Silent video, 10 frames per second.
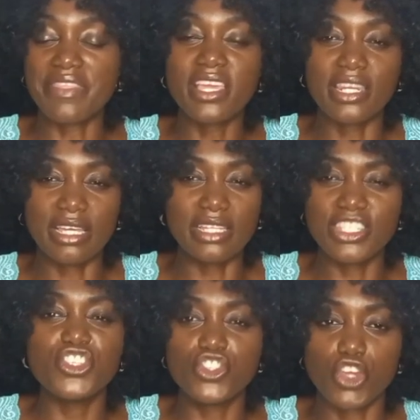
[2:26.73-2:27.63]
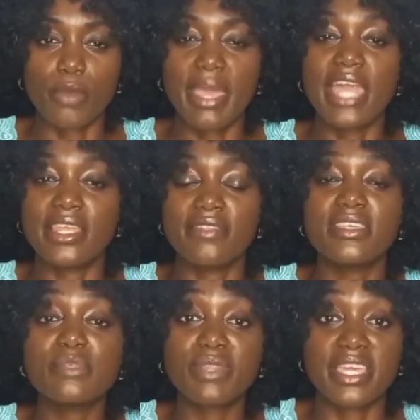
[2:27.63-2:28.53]
i think a, a teaching job and in
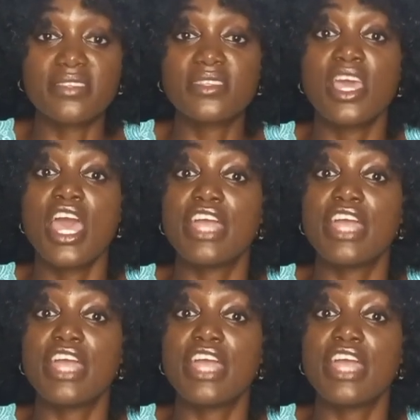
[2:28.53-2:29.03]
this place